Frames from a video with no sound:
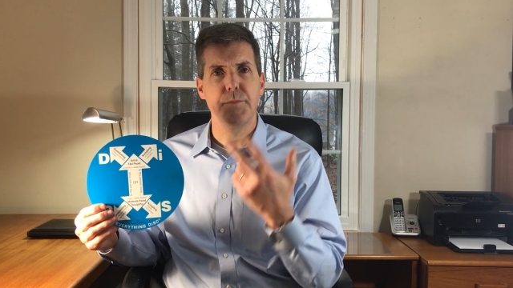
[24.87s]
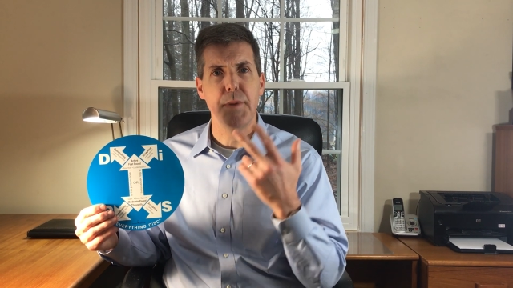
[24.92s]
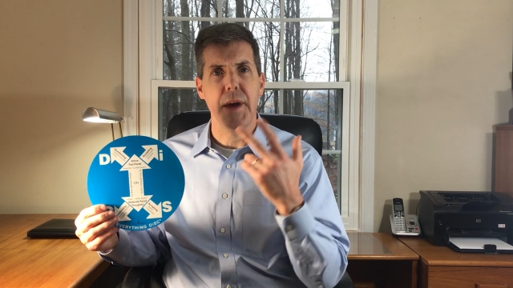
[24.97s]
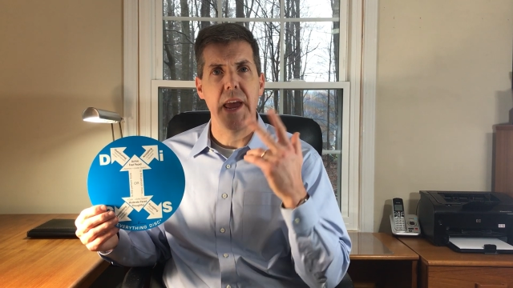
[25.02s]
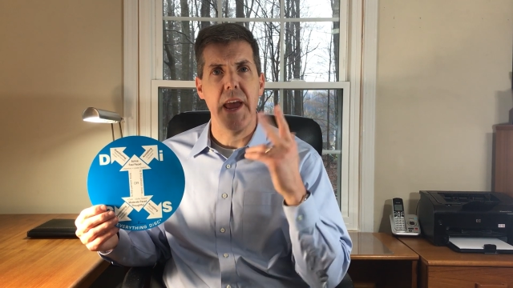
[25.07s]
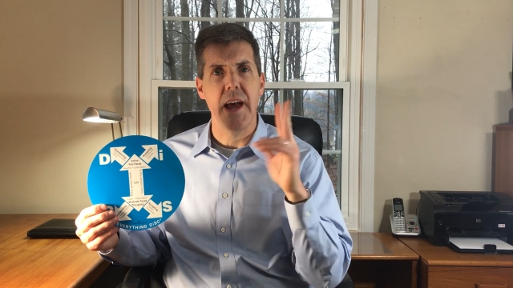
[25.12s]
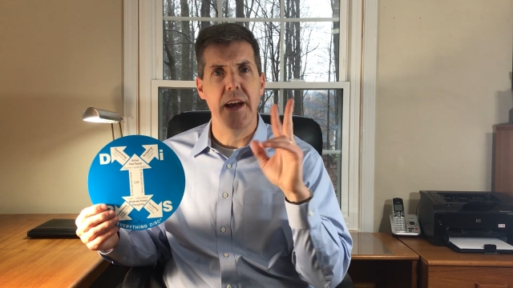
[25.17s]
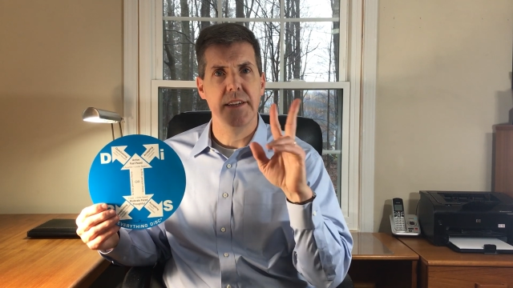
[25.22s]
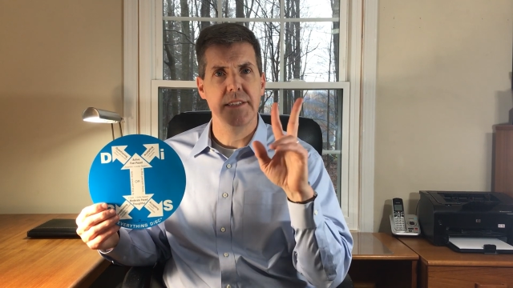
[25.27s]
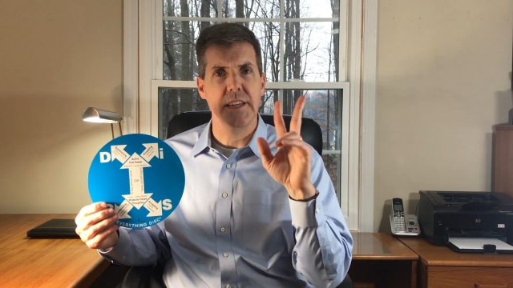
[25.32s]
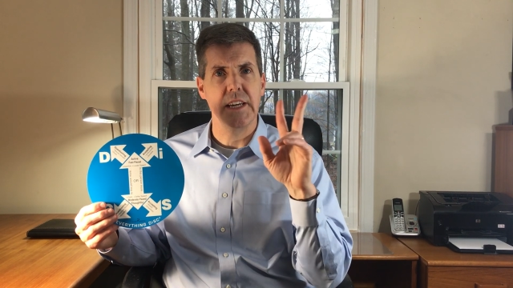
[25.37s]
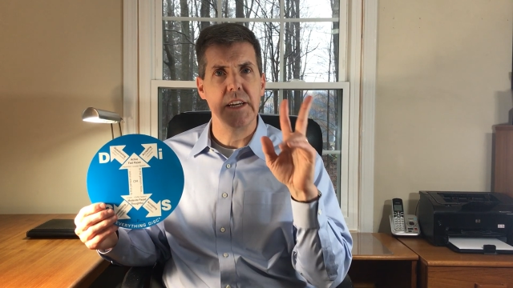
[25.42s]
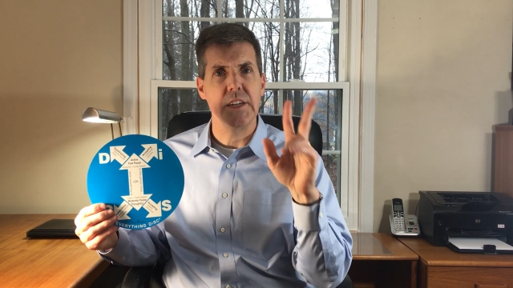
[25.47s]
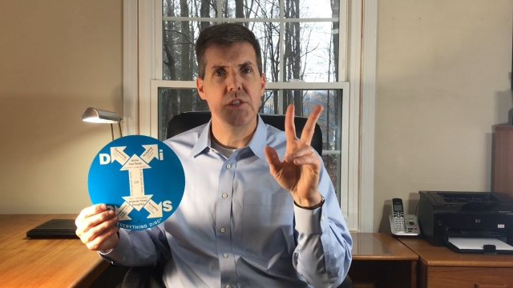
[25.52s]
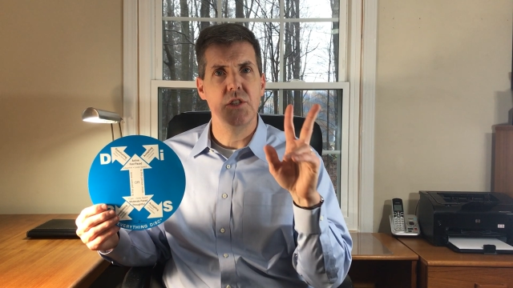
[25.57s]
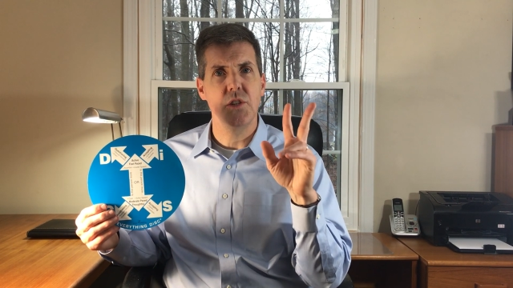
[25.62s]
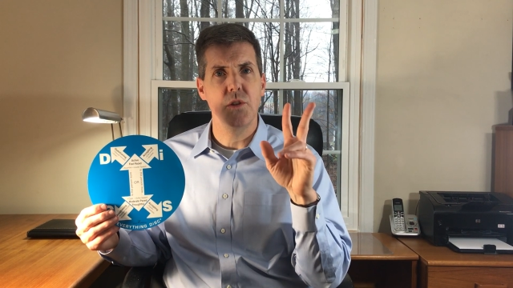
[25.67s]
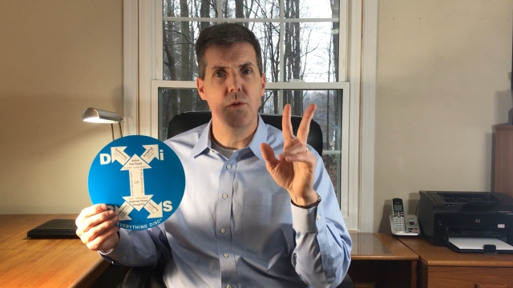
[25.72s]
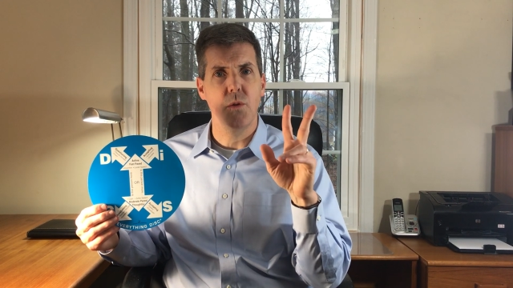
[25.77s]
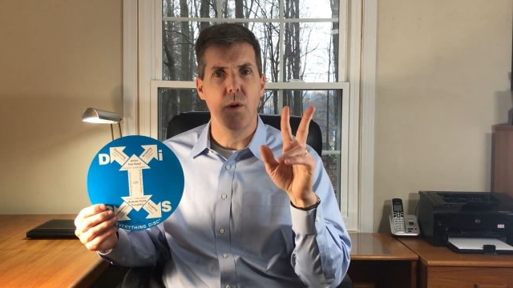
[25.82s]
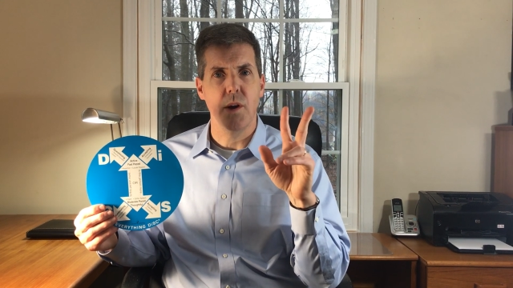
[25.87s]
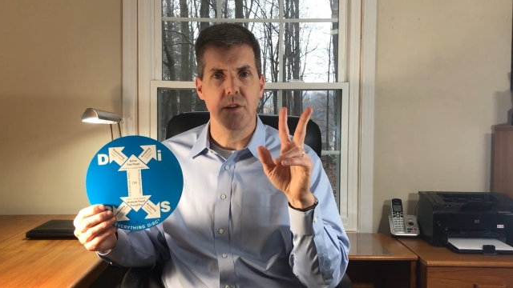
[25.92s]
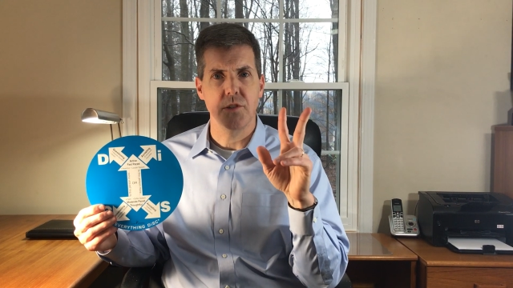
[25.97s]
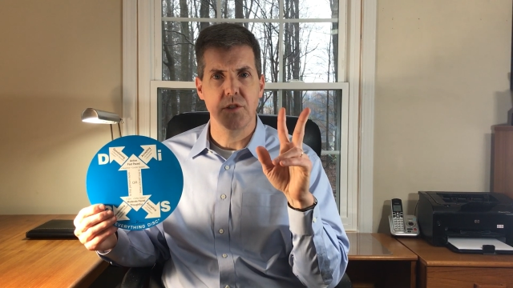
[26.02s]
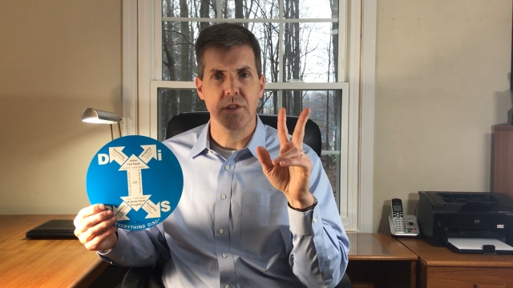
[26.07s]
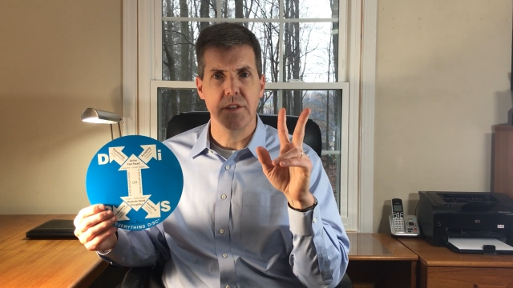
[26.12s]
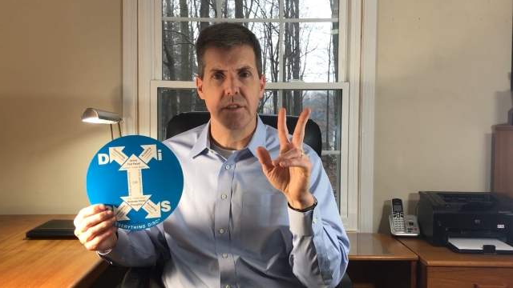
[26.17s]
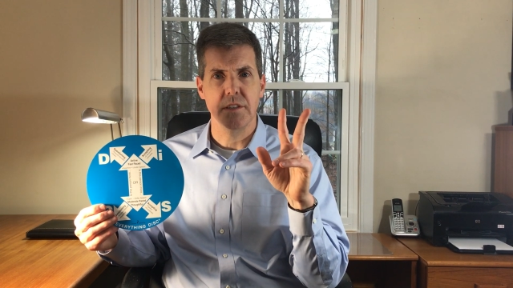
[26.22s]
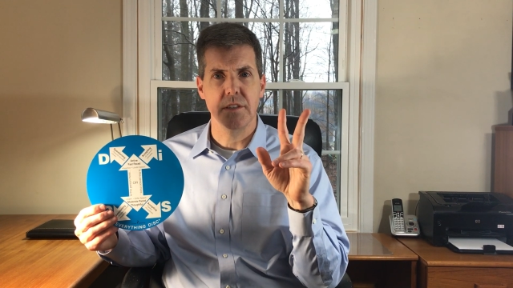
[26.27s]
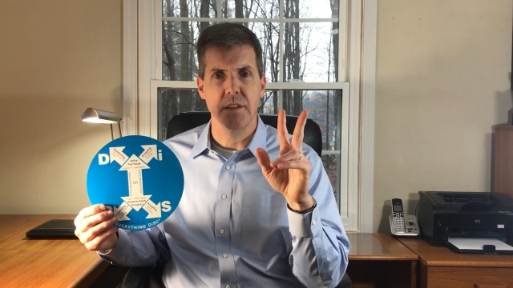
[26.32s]
by asking 2
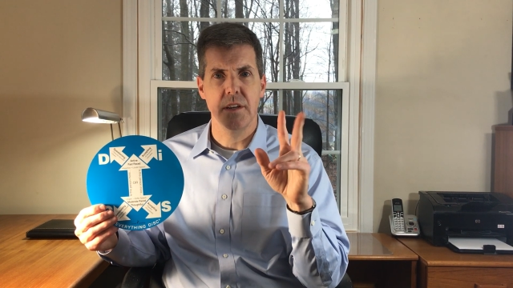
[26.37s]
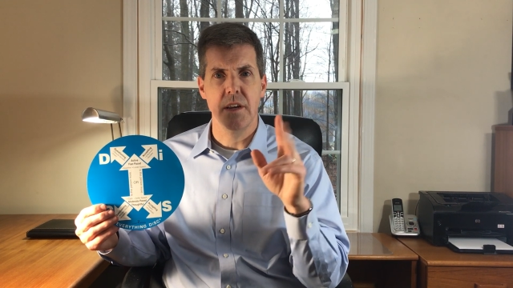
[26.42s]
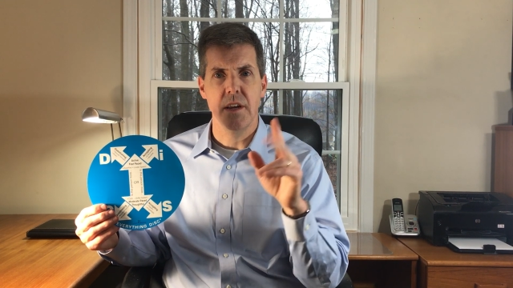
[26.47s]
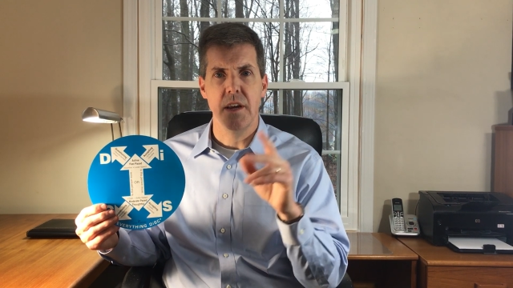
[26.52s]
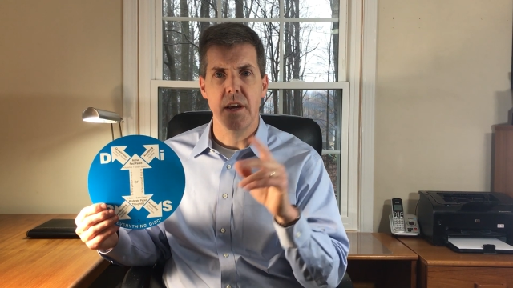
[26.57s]
questions.